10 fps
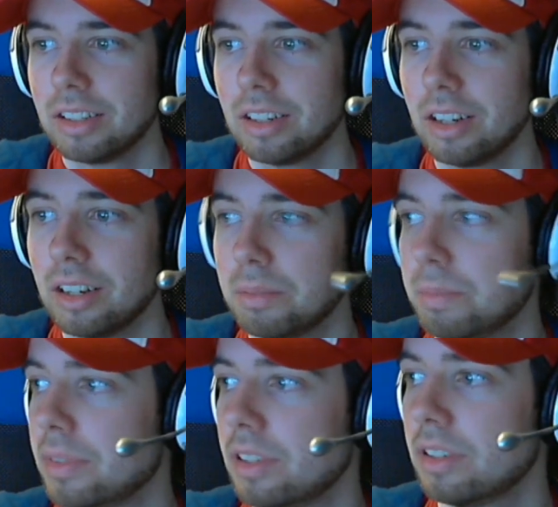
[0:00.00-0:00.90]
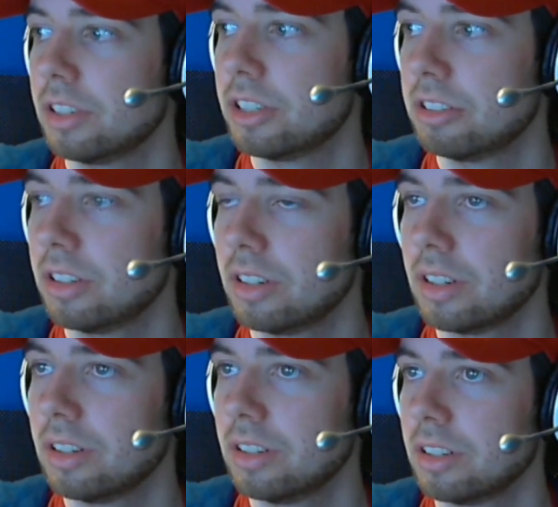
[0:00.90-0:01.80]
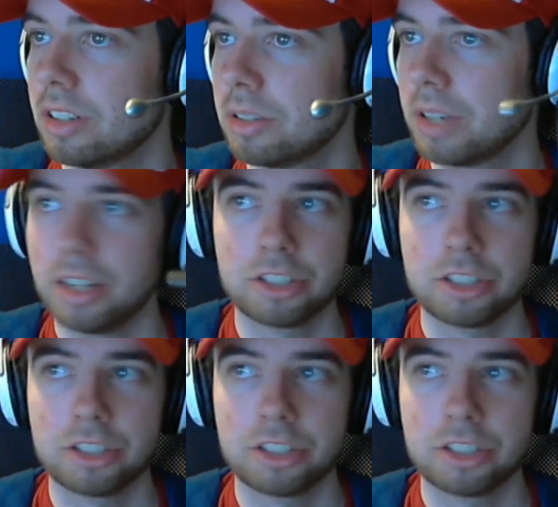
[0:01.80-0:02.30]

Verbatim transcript: Uh, some guy in